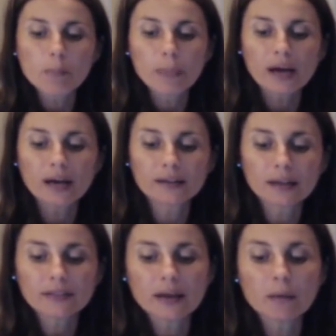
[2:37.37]
But
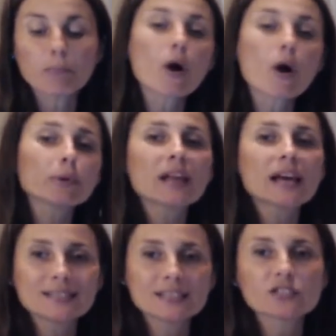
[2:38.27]
the
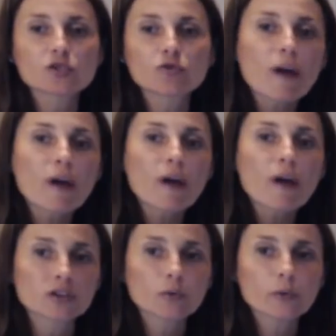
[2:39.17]
mobilizing
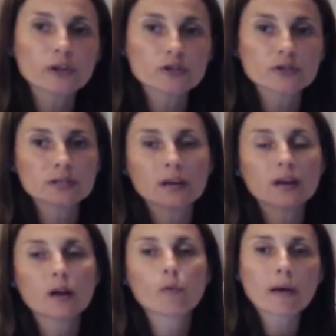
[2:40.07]
structure, which is
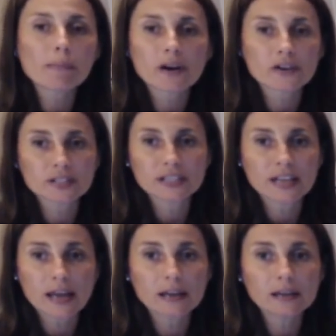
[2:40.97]
the webinar
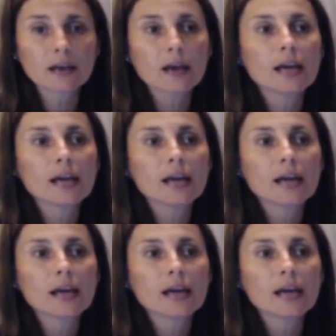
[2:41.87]
today,